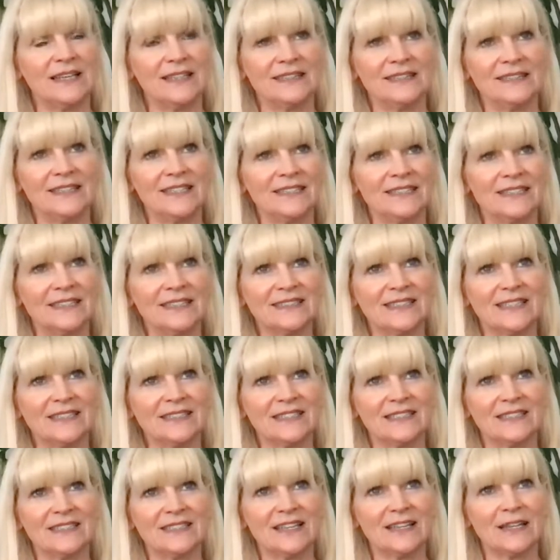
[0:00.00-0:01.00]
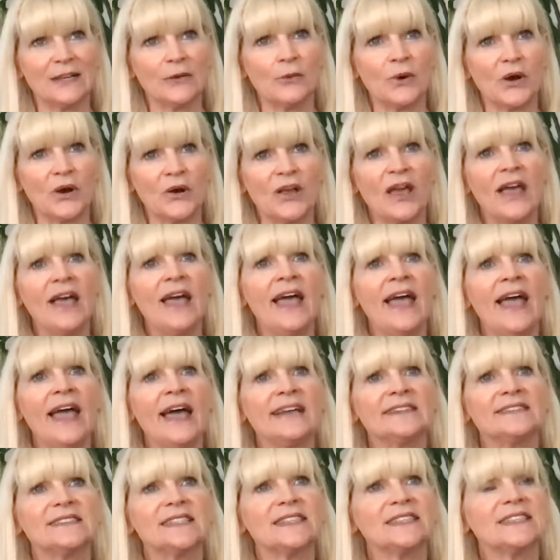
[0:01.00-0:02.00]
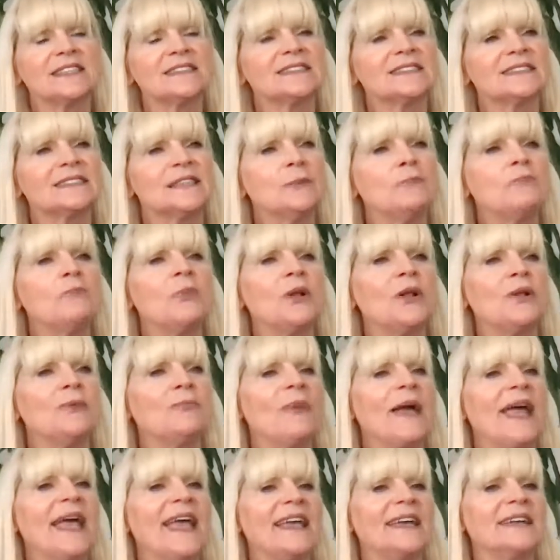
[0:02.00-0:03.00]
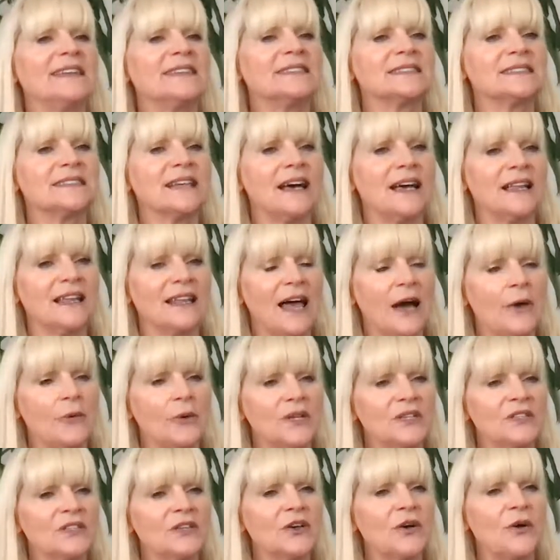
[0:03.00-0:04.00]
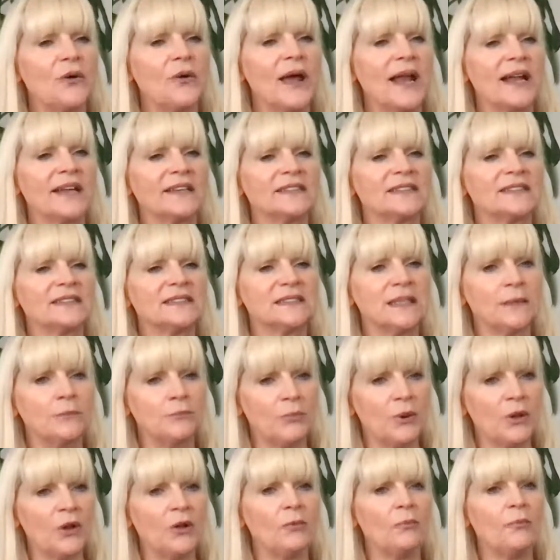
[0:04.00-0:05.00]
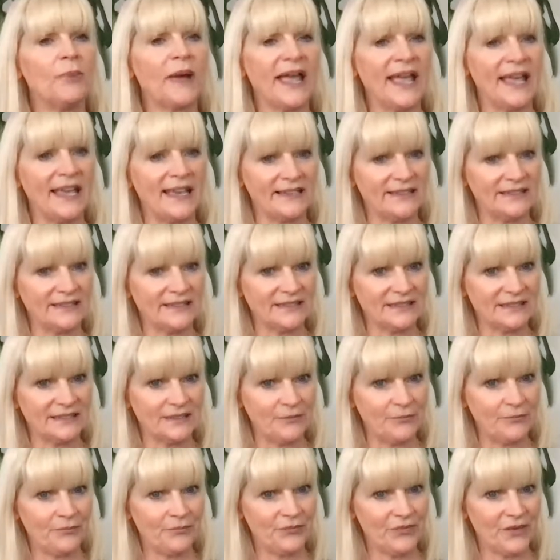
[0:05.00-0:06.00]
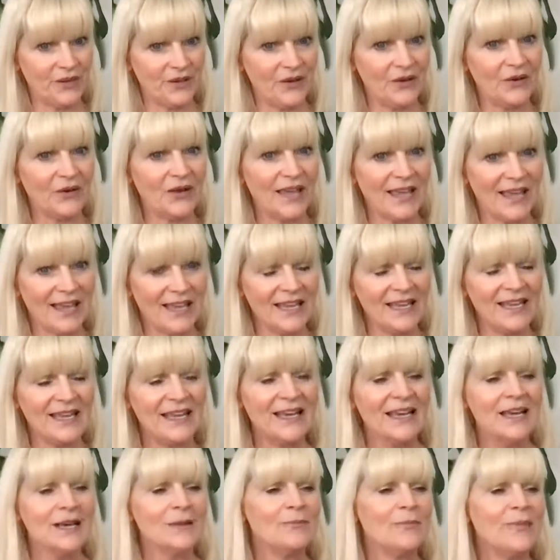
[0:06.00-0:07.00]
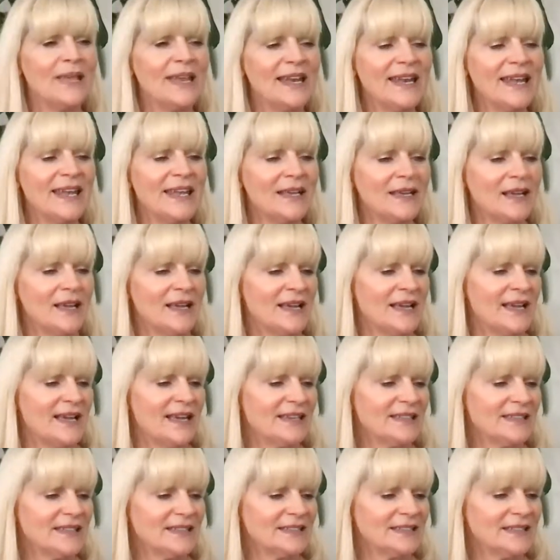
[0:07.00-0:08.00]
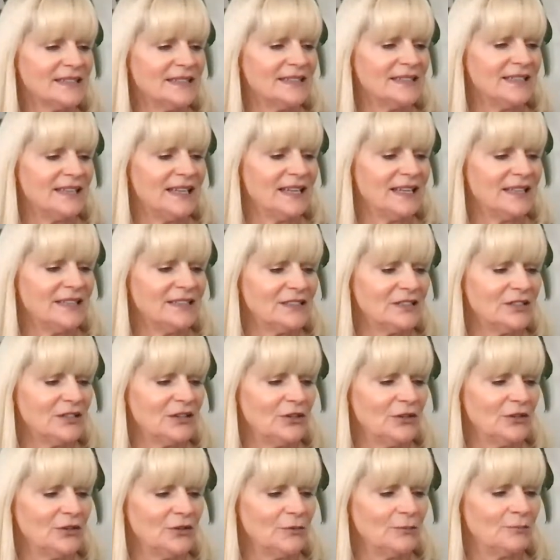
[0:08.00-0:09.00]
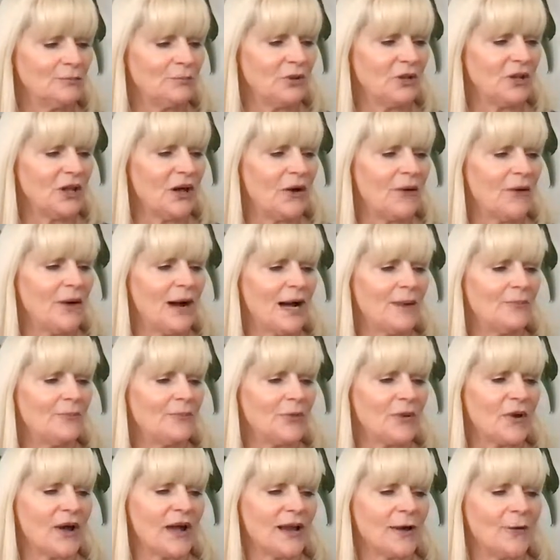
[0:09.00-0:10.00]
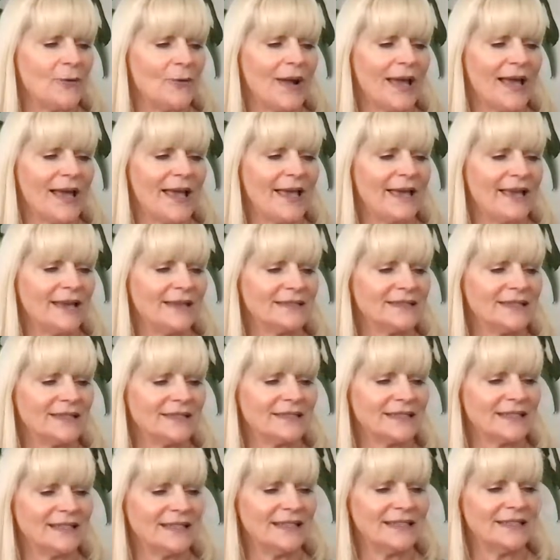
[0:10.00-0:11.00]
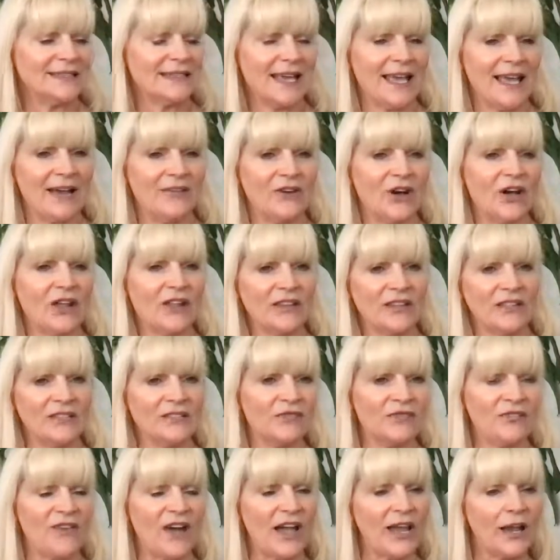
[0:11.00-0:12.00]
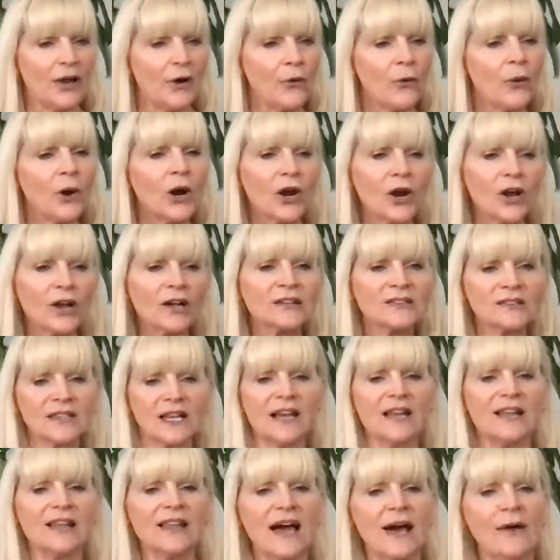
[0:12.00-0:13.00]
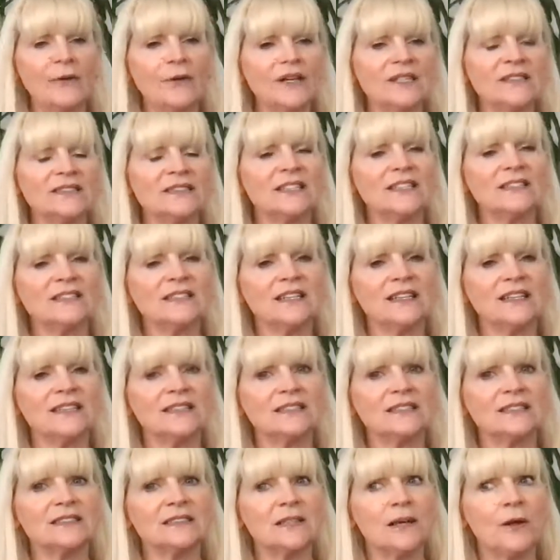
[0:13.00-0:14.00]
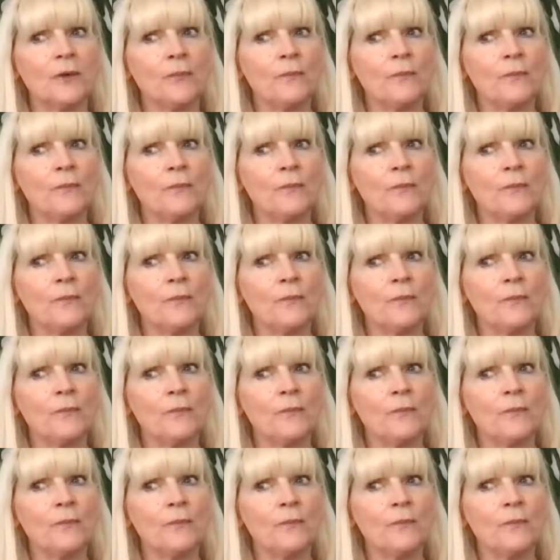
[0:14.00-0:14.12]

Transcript: this is such a silly word, at such a simple pace. Allow it to go at a simple pace. Okay, meaning it doesn't need to blow up right away. It doesn't need to have all these fireworks. Allow it to just